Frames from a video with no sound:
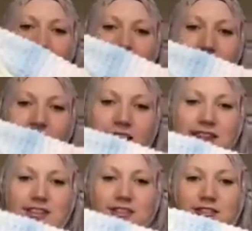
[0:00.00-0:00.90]
like a
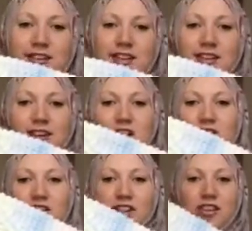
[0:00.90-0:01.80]
little
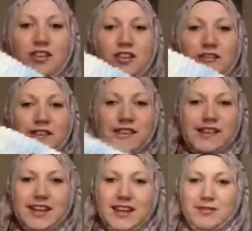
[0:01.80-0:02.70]
cardigan,
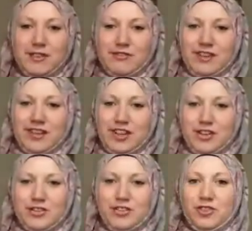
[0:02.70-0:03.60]
obviously, with a really
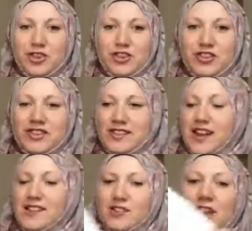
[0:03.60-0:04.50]
cute little hood and
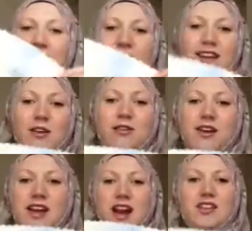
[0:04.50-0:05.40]
tassel. Now,
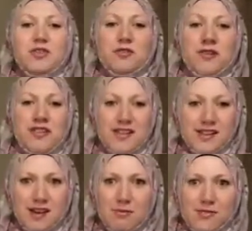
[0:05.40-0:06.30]
I don't know whether this
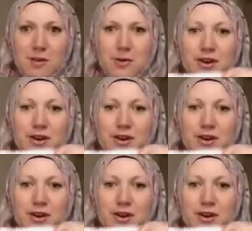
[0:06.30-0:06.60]
comes up on